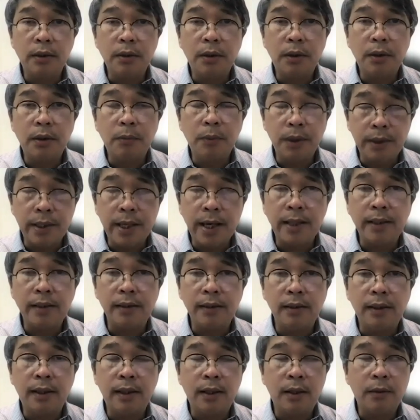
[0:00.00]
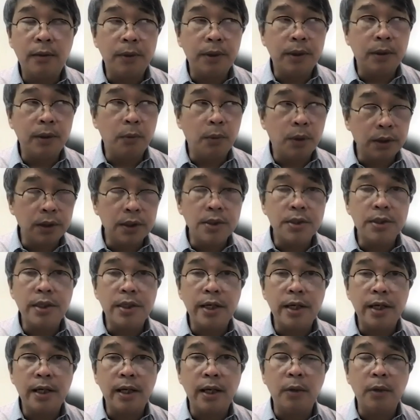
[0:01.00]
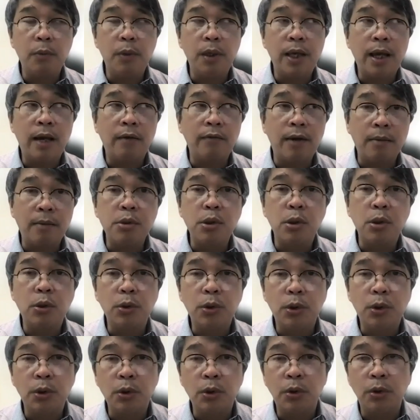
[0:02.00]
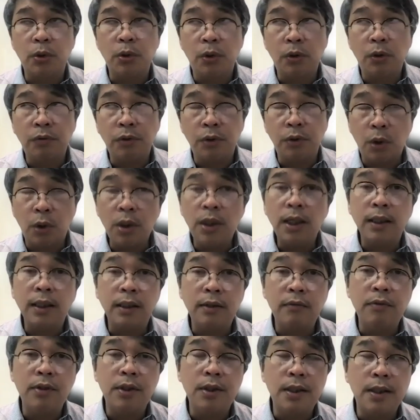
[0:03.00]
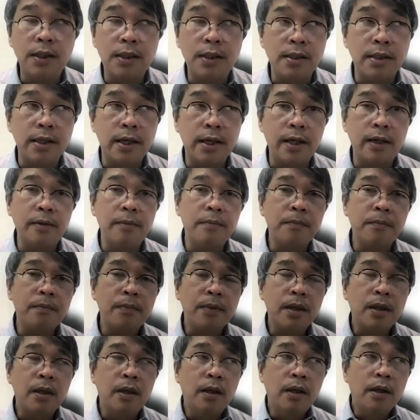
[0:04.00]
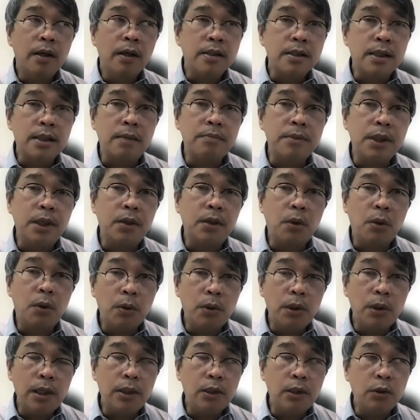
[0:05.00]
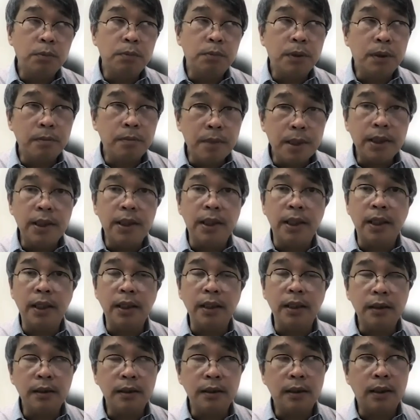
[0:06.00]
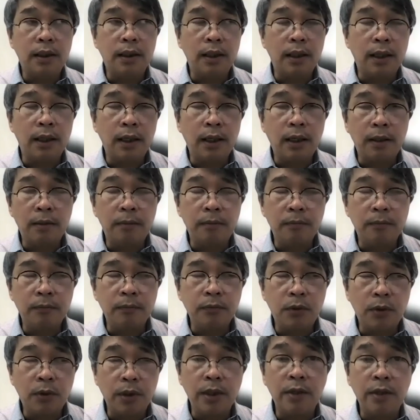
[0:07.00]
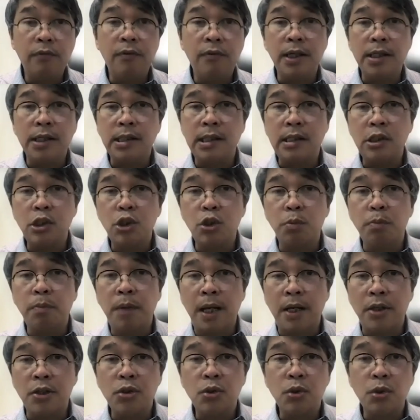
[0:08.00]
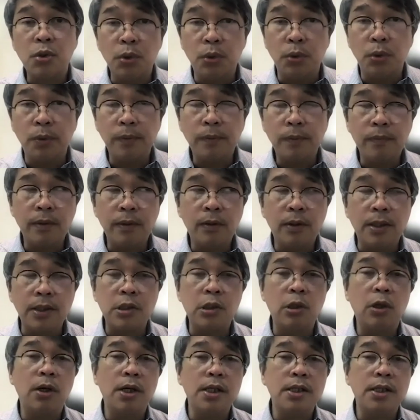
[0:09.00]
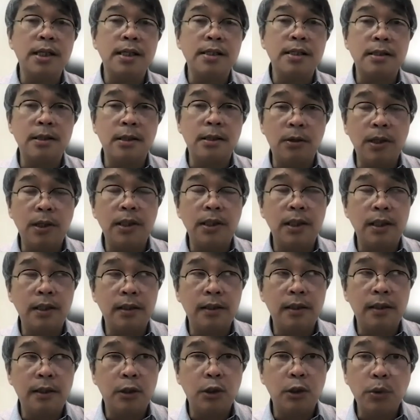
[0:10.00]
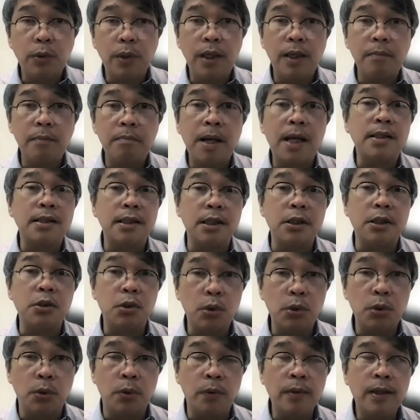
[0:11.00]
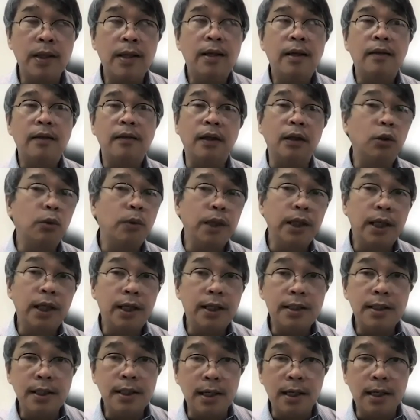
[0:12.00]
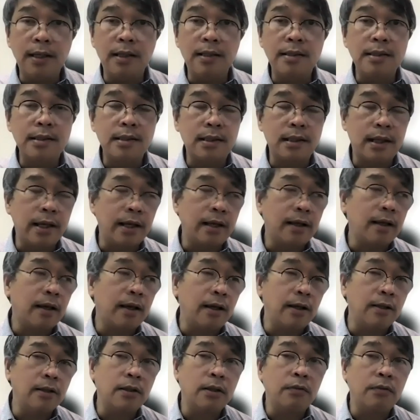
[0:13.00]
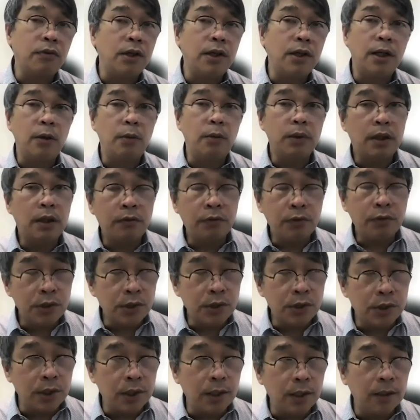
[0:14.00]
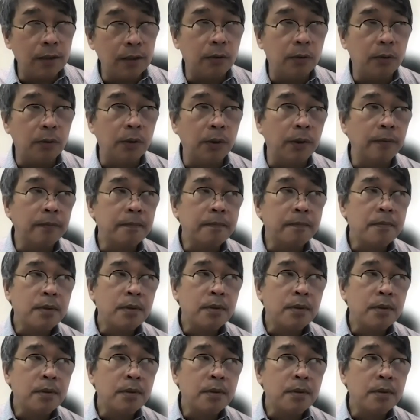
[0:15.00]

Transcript: with that, with the waters there, and we have absolute control over all activities there, subject only to permitting foreign vessels to pass through. No, as long as that's the only thing they're doing, passing through, not doing anything else like interfering with our fishing or